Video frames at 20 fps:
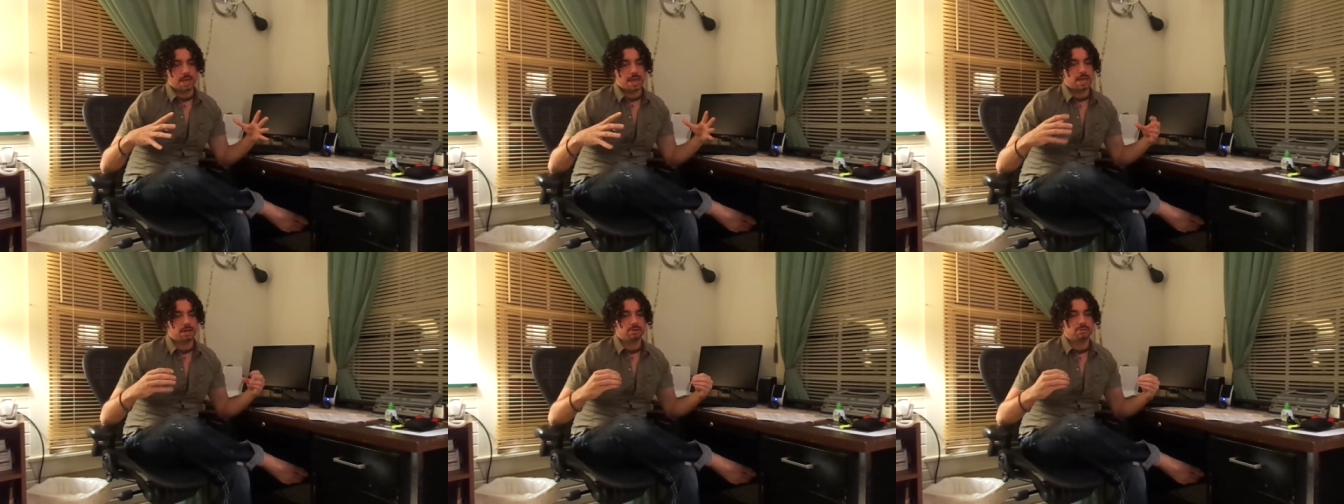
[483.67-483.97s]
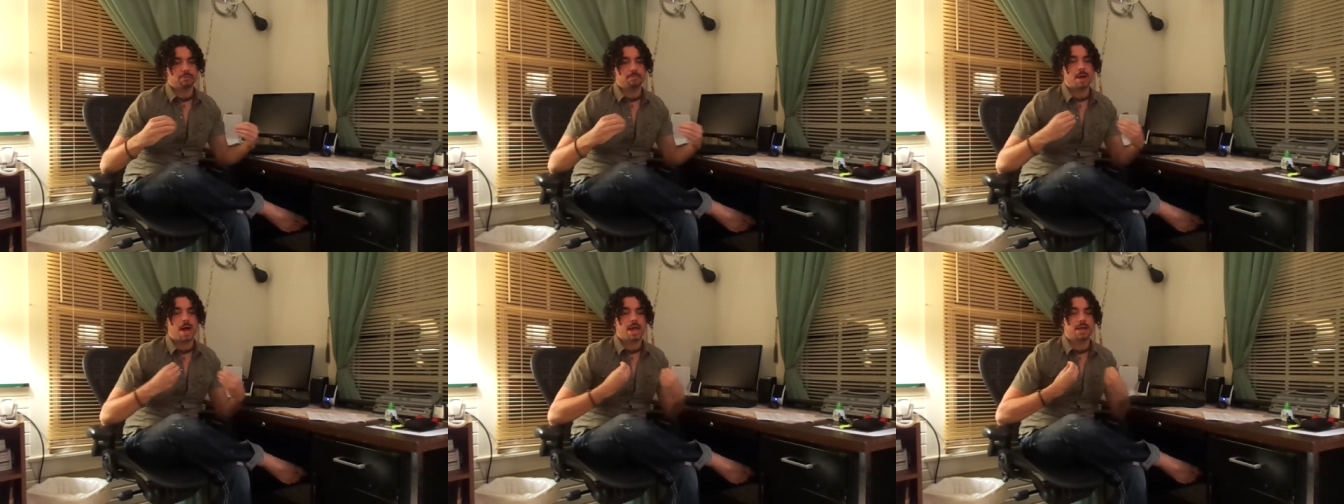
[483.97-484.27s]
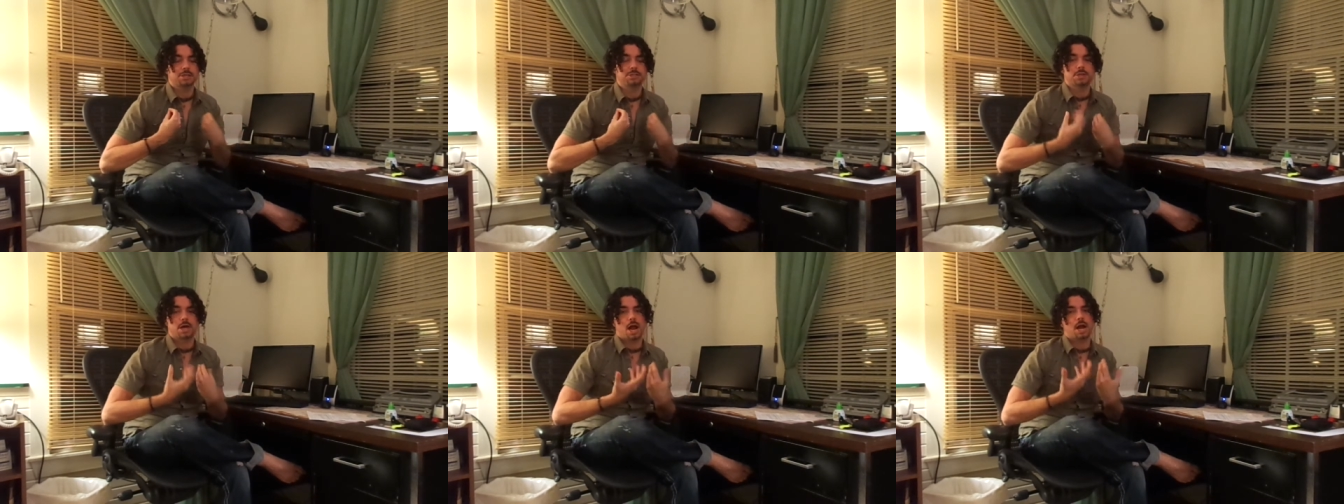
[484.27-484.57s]
and of my
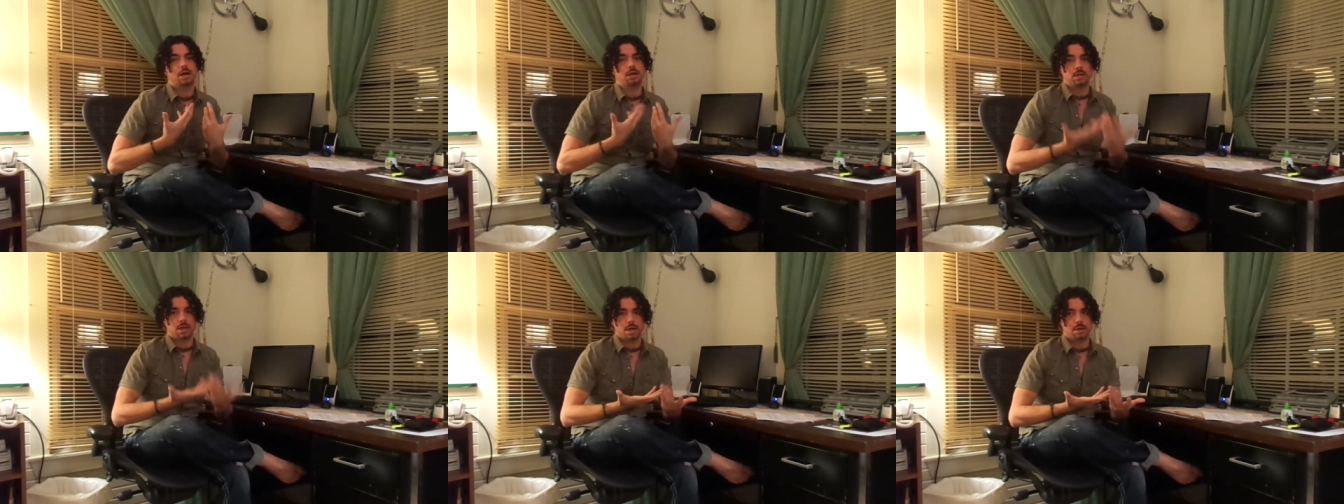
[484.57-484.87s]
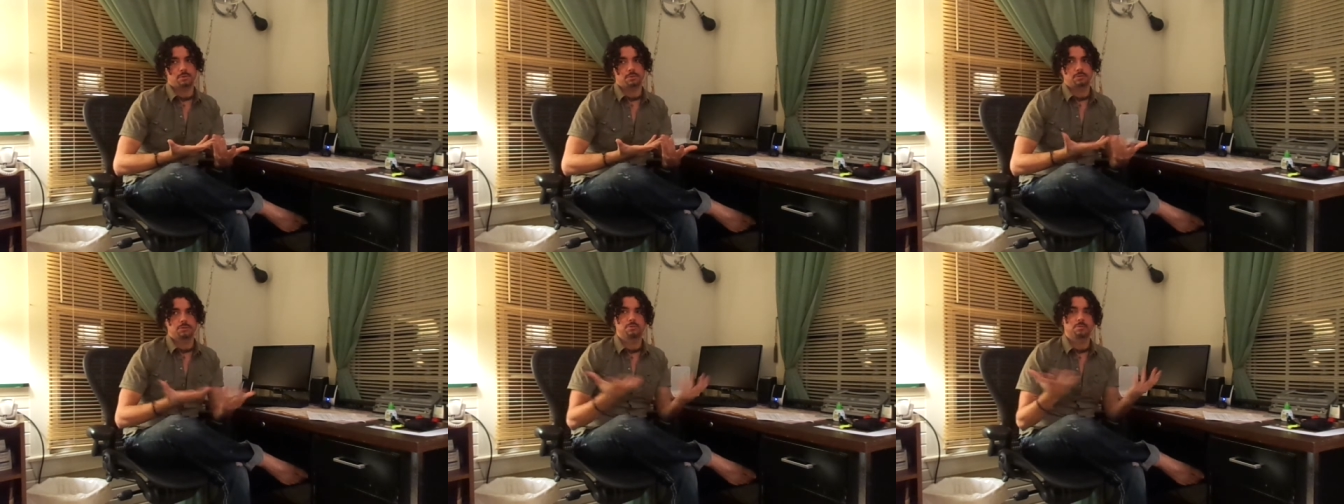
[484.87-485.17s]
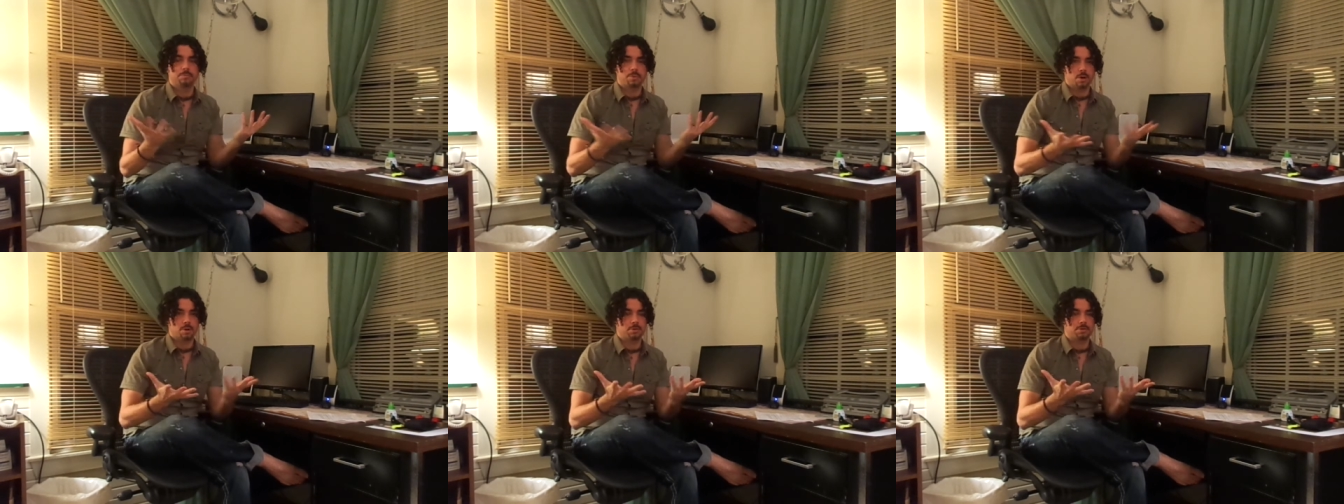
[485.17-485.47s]
entire life,
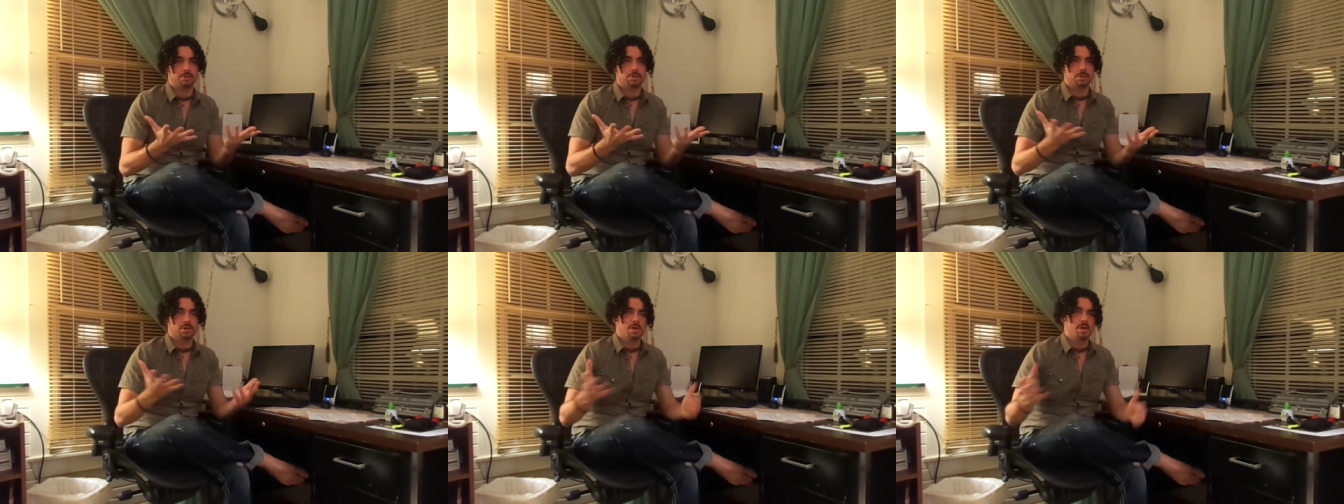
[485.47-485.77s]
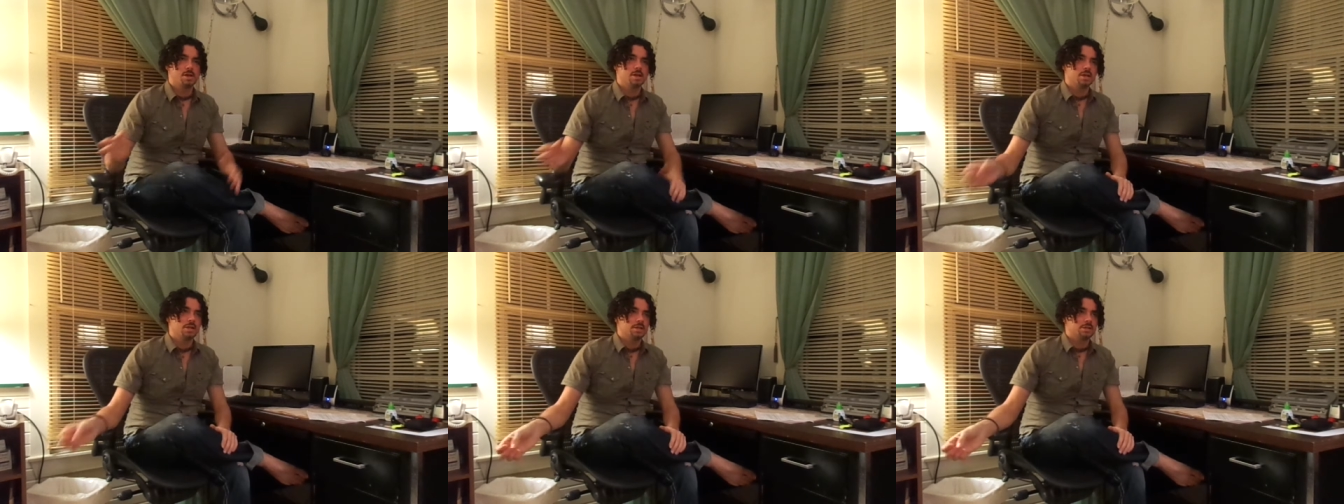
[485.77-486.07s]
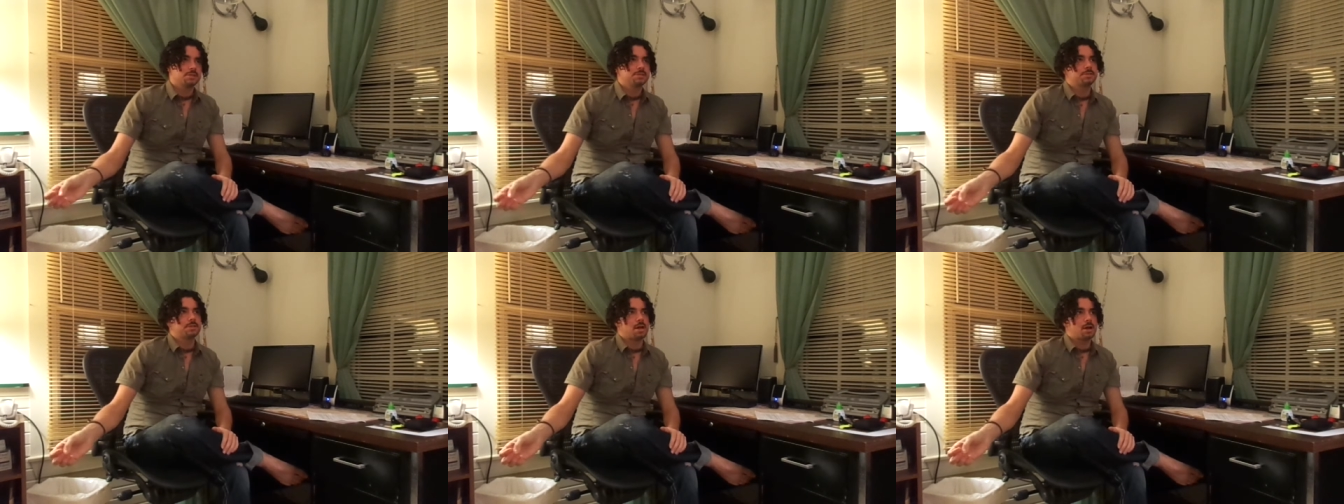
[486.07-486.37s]
both.
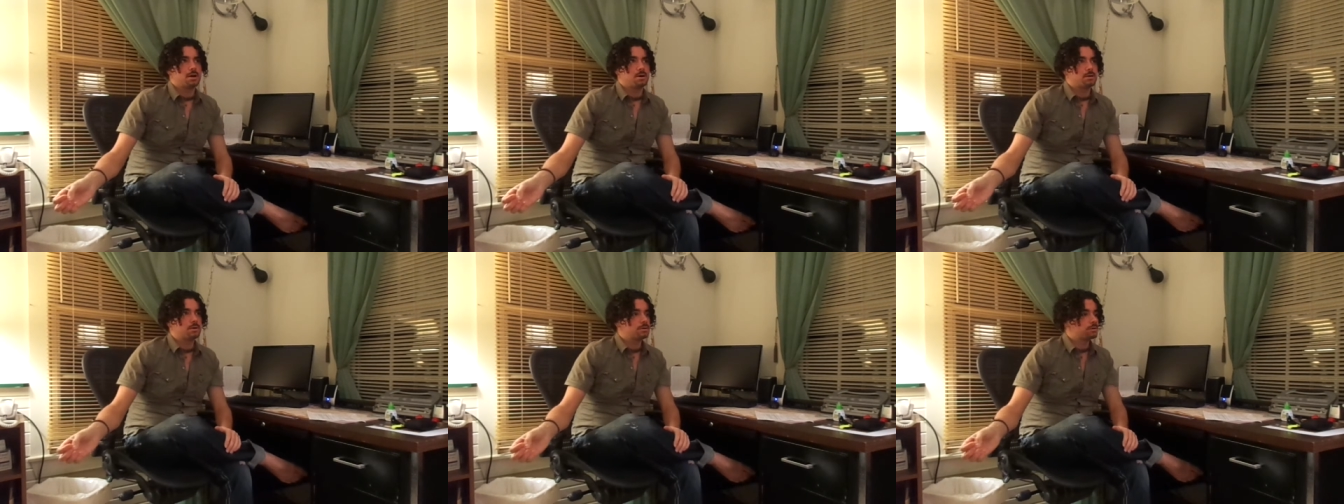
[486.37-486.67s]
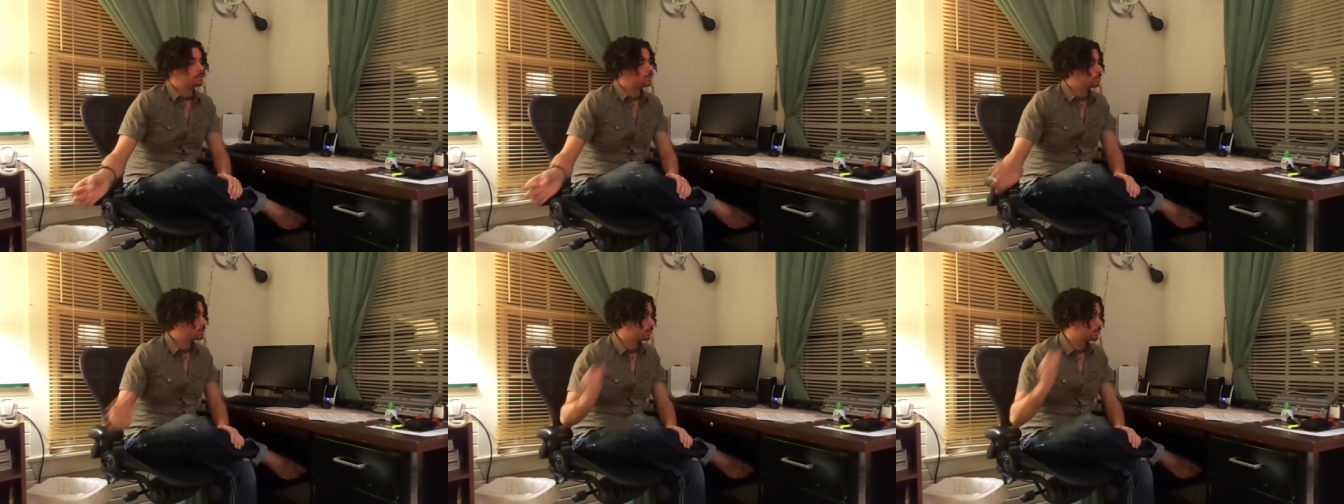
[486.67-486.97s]
So